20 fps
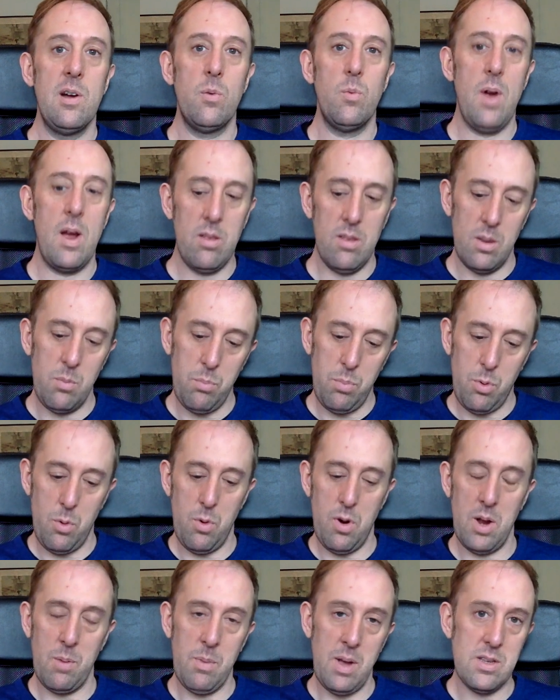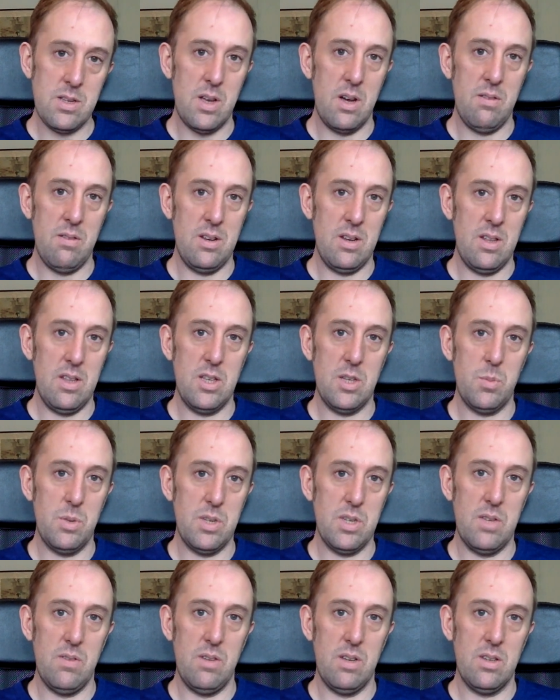rather than pouring myself into the
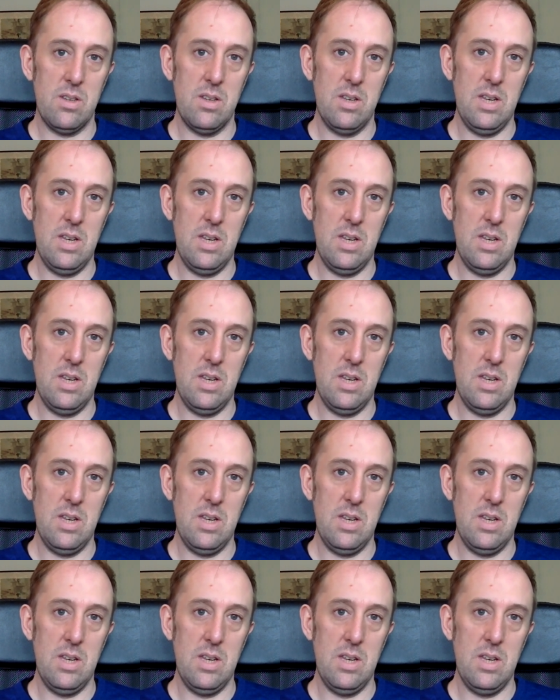specifics and